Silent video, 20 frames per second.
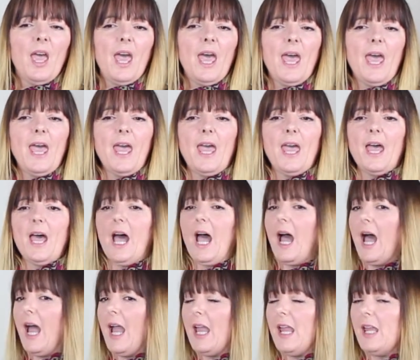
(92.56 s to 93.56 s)

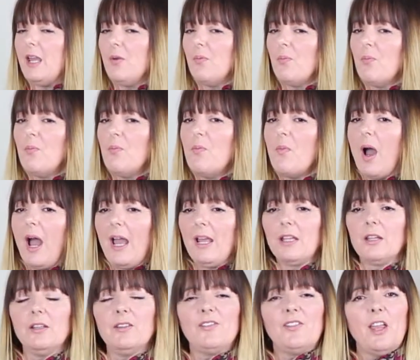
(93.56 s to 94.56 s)
I
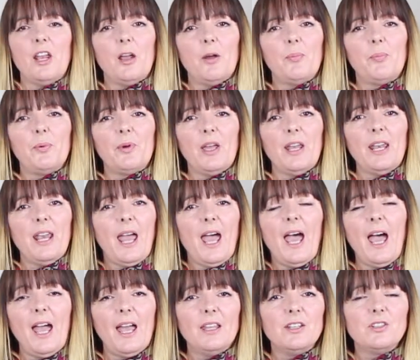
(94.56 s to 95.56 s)
can set up an
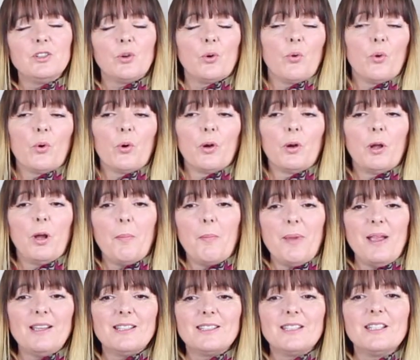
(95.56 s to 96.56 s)
ad or a
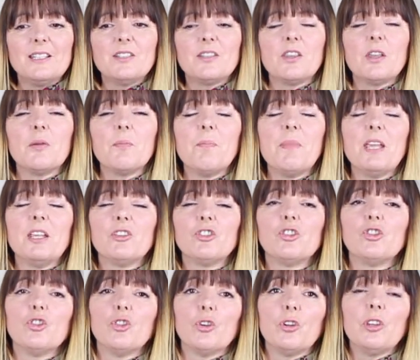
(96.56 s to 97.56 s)
message that
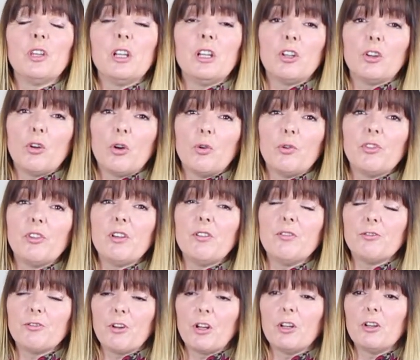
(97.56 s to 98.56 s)
makes sure that it goes in
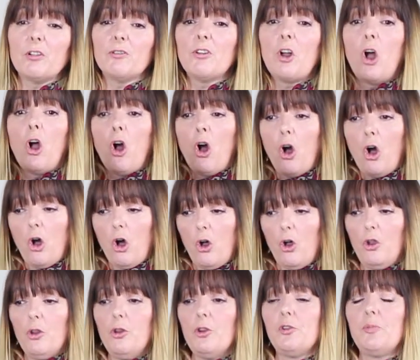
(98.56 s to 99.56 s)
front of
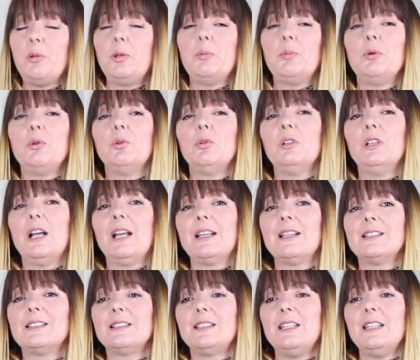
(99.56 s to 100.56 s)
all those people who
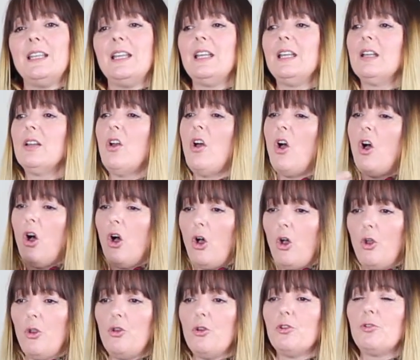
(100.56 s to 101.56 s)
like skiing,
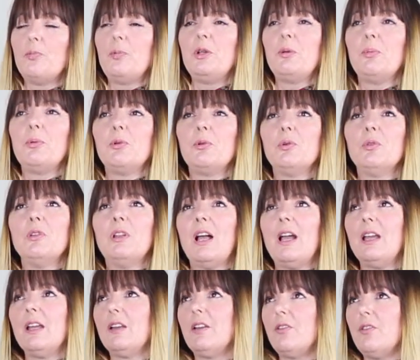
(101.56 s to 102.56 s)
all those people who
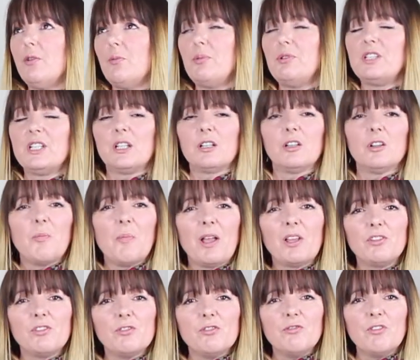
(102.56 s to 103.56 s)
like the particular
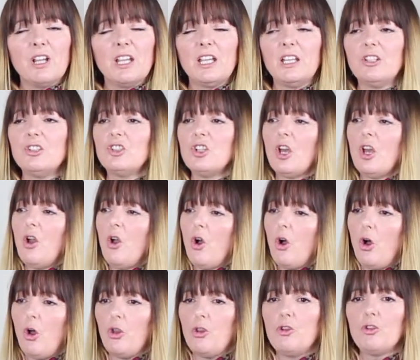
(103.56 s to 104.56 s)
mountain range,
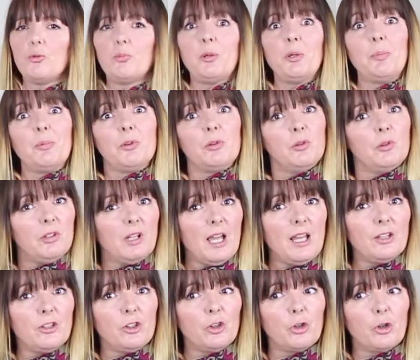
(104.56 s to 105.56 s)
all those people who
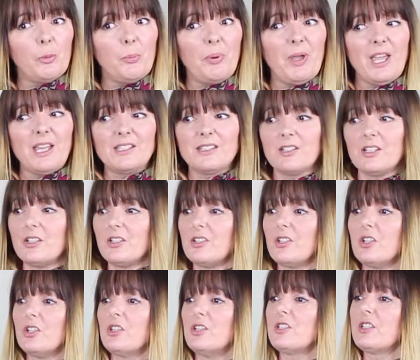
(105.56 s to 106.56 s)
like your
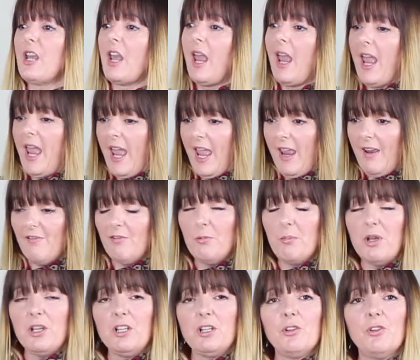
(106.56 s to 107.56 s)
competitors,
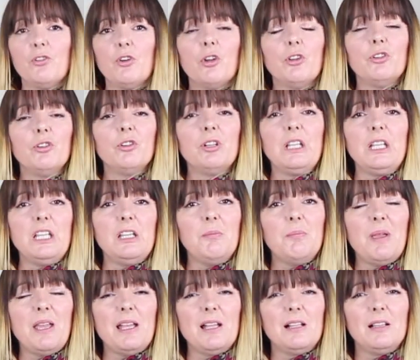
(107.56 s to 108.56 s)
everybody who's on your
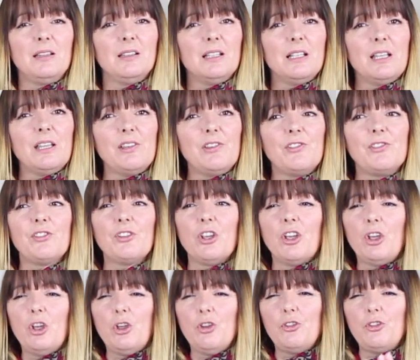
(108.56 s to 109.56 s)
email list.
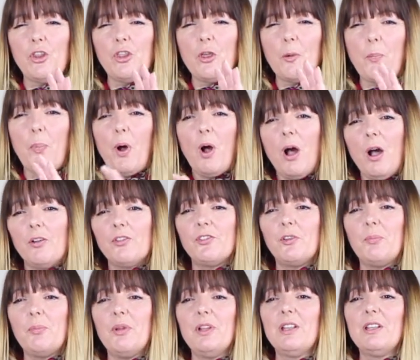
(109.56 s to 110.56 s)
So the
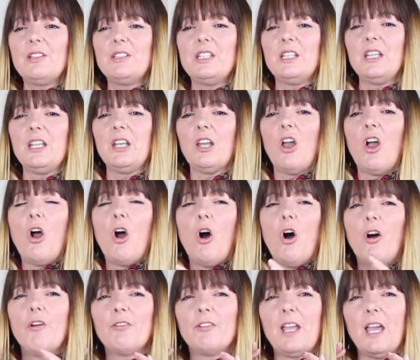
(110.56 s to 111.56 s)
possibility
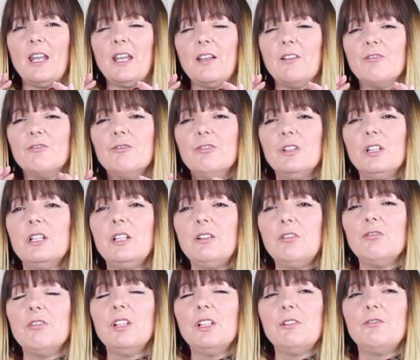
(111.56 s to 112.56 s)
of getting
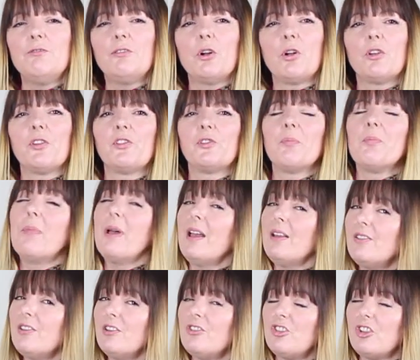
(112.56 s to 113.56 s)
really focused
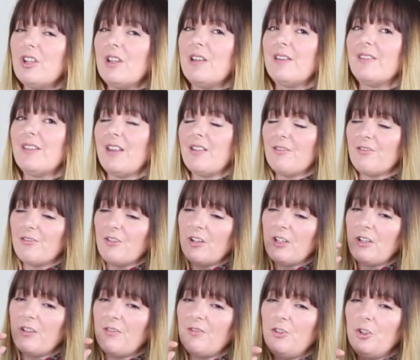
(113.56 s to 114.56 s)
messages in
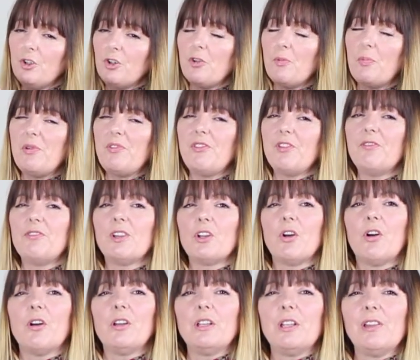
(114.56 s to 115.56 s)
front of your specific
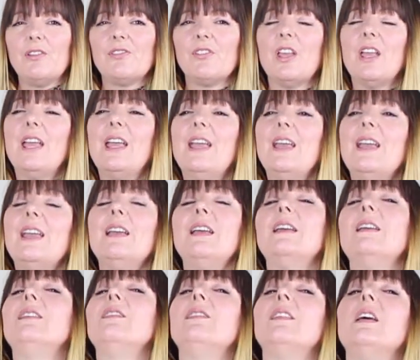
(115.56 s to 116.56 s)
audience
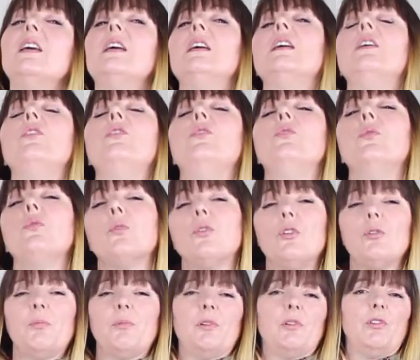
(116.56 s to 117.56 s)
is
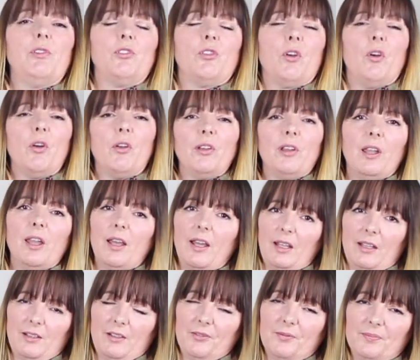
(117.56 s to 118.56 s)
enormous
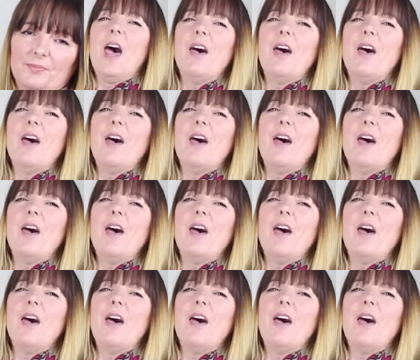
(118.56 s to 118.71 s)
online.